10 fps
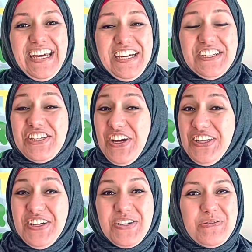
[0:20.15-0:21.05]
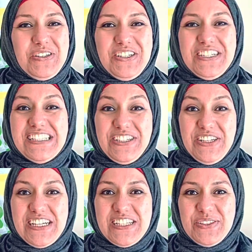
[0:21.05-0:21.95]
InshaAllah, Ramadan is
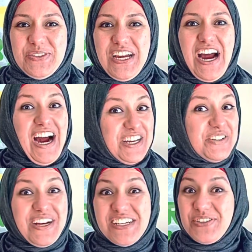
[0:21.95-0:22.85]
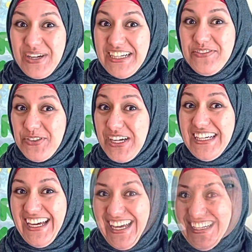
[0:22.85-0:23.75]
starting soon. Are you guys ready for it yet?